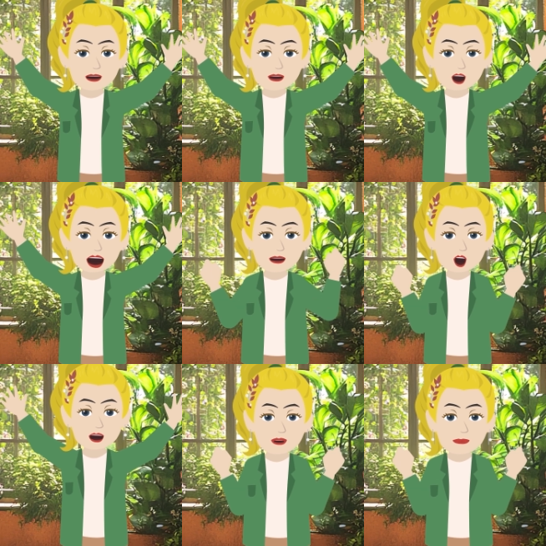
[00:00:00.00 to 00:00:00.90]
So
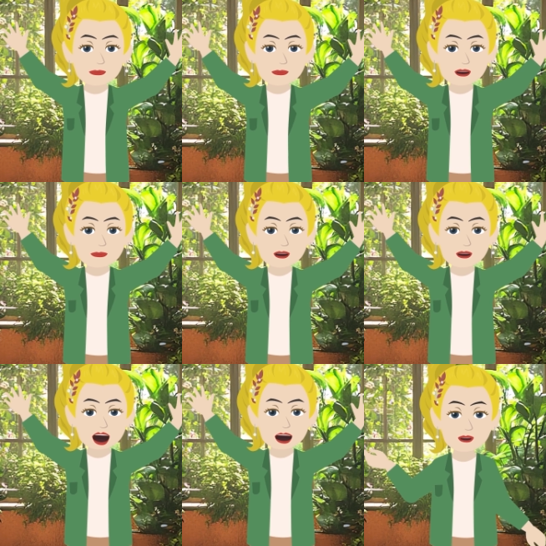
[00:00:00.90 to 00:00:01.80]
when the
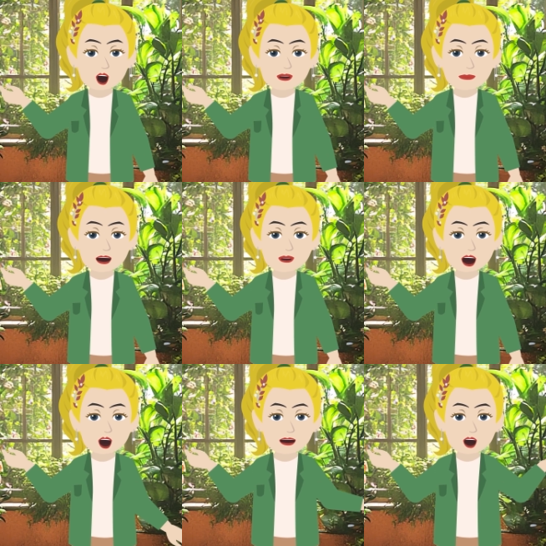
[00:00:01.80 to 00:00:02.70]
broadcasting
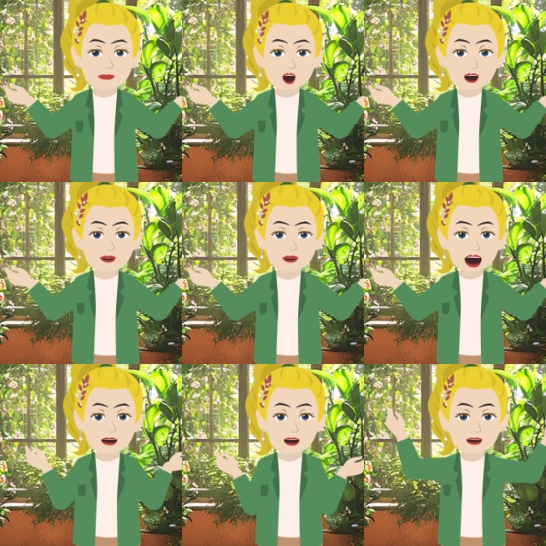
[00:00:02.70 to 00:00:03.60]
station sends a
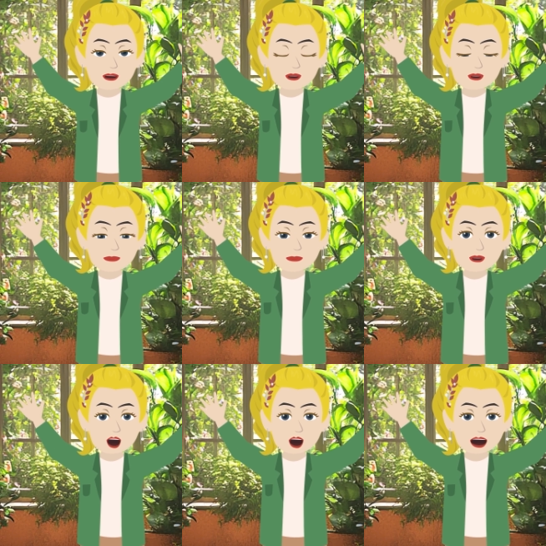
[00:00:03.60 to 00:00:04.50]
signal,
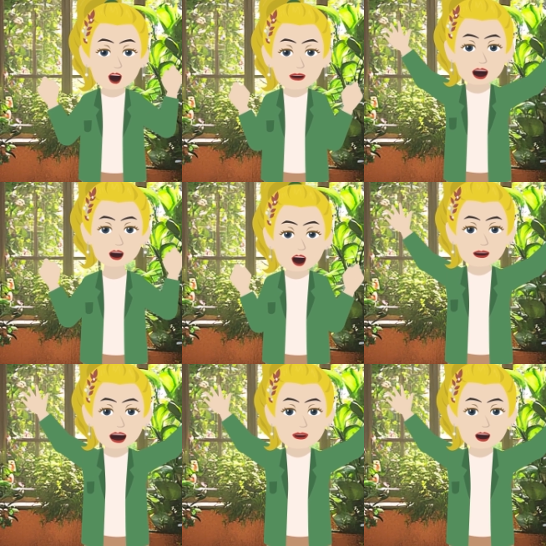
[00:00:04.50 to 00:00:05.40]
if you want to hear what
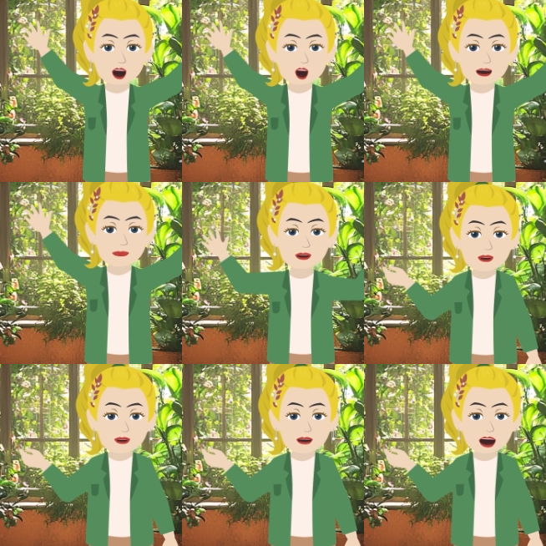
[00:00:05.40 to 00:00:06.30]
they are playing,
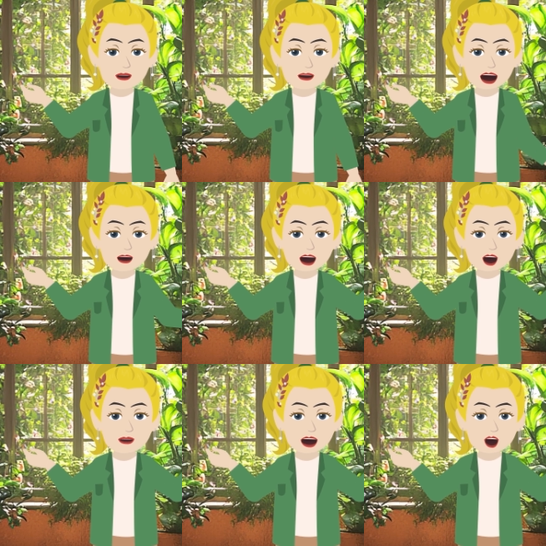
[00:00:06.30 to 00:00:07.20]
you have to set your
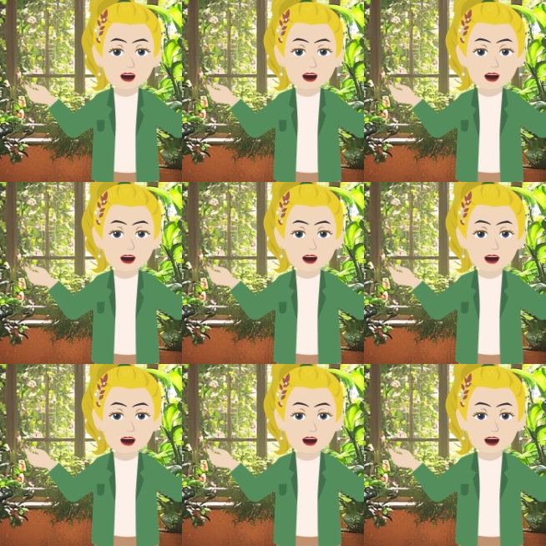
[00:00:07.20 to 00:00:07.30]
tuner